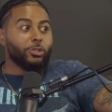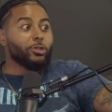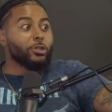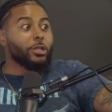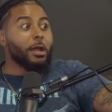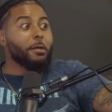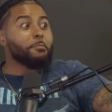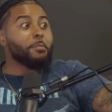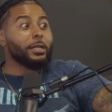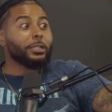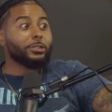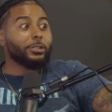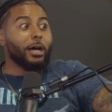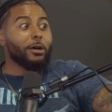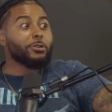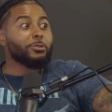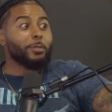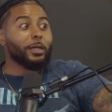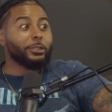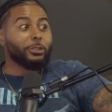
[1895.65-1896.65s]
So now I
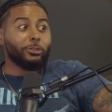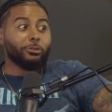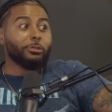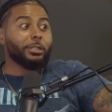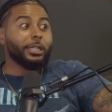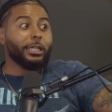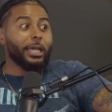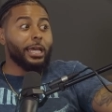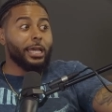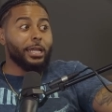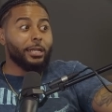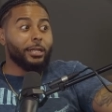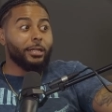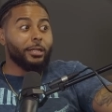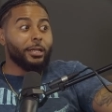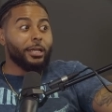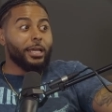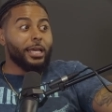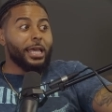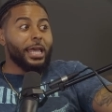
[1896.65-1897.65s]
was about to do it again,
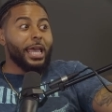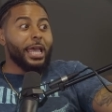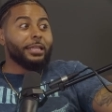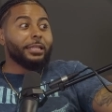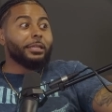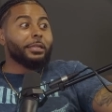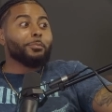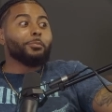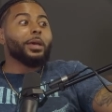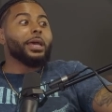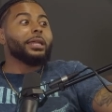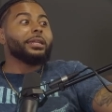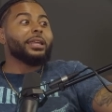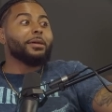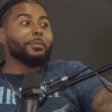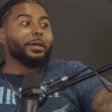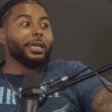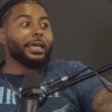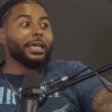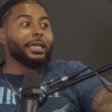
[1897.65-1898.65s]
and then the
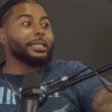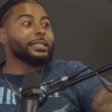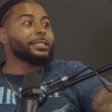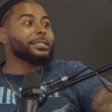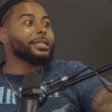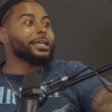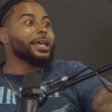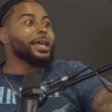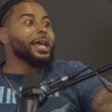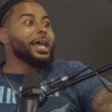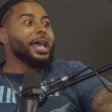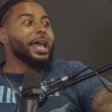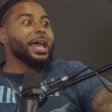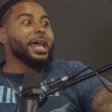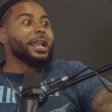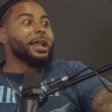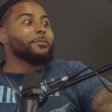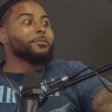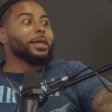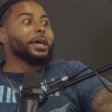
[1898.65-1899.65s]
pandemic hits, and I'm